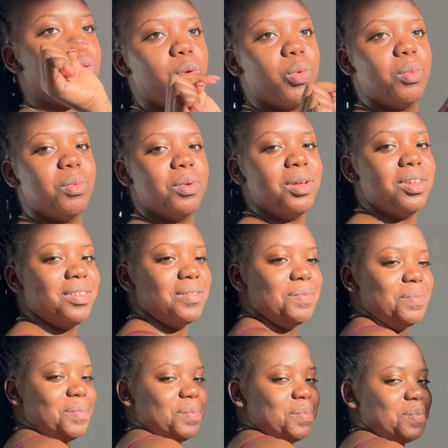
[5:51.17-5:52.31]
your skin
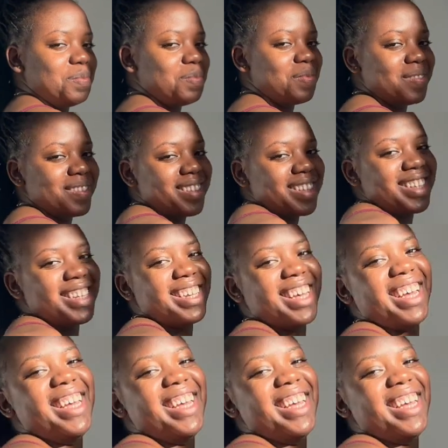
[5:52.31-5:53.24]
just like pearl.